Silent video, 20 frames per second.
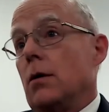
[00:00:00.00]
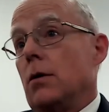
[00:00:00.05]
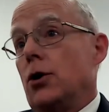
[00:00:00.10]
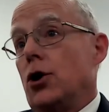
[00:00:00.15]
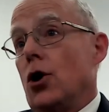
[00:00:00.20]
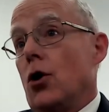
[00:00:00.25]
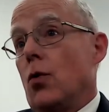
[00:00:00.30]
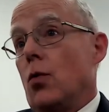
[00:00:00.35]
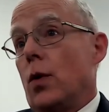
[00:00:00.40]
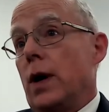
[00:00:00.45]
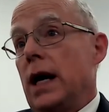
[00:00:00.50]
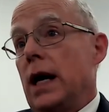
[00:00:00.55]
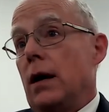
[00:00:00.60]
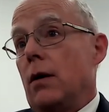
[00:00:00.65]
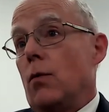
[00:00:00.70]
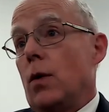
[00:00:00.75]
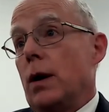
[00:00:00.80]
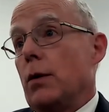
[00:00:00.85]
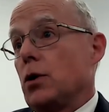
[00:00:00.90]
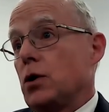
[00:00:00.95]
You know,
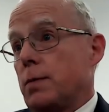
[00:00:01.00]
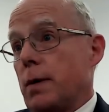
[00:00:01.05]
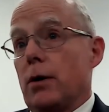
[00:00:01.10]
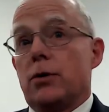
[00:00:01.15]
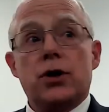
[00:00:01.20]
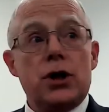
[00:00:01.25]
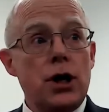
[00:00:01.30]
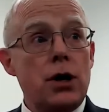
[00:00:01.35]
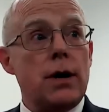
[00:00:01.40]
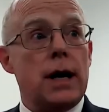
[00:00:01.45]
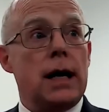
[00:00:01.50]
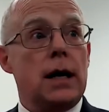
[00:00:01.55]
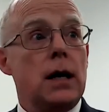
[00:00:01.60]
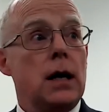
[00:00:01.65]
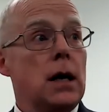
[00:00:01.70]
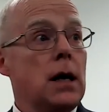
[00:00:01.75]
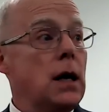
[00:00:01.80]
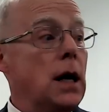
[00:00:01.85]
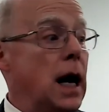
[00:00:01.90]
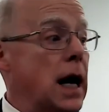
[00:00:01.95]
we we were supposed to do it.
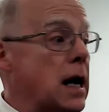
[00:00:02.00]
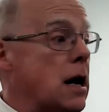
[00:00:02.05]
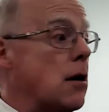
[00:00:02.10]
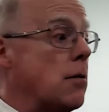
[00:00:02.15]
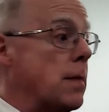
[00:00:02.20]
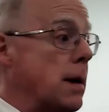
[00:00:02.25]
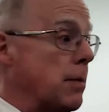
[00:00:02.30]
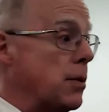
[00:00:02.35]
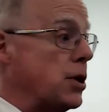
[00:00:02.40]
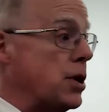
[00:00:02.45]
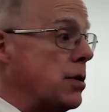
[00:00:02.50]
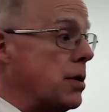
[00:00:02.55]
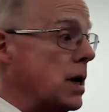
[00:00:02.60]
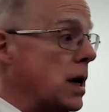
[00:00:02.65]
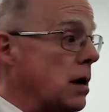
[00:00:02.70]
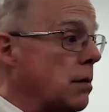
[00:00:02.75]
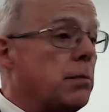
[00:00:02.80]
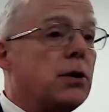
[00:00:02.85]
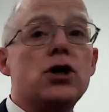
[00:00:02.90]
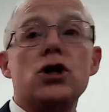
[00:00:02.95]
And I remember doing
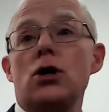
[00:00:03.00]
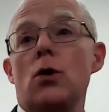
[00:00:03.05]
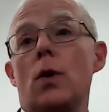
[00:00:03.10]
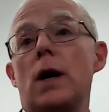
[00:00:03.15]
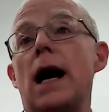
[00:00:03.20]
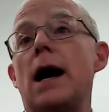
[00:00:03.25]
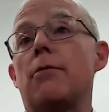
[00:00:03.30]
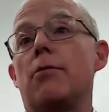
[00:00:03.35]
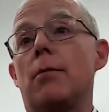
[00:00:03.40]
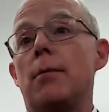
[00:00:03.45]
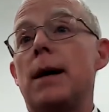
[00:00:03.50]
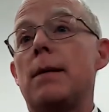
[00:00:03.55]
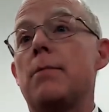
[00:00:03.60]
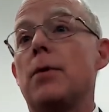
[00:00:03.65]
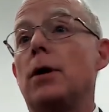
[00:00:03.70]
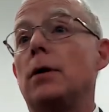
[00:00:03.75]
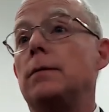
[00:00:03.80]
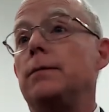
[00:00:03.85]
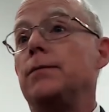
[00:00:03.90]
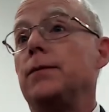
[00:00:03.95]
it. But you know what I
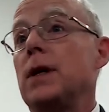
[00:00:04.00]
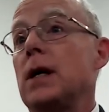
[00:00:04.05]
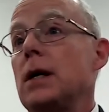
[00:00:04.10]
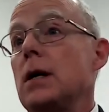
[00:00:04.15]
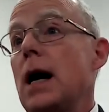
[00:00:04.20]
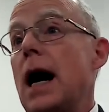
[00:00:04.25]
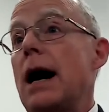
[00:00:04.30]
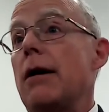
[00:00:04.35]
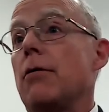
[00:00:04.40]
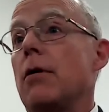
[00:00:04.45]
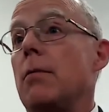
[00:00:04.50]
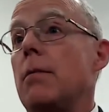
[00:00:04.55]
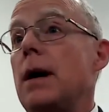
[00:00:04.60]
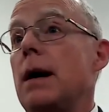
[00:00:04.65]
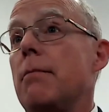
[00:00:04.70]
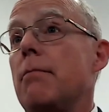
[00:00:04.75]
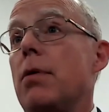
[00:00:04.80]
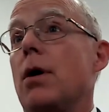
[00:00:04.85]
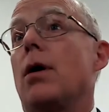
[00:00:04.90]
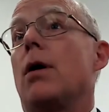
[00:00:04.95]
remember? I
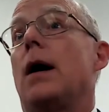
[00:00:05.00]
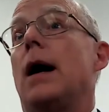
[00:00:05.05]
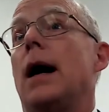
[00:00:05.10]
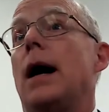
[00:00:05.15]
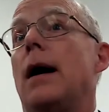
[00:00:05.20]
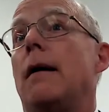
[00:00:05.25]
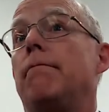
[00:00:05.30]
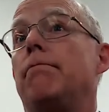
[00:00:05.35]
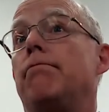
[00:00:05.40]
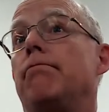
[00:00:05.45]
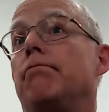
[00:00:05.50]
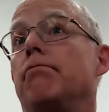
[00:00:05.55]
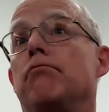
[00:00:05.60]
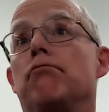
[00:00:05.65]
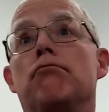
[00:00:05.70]
remember um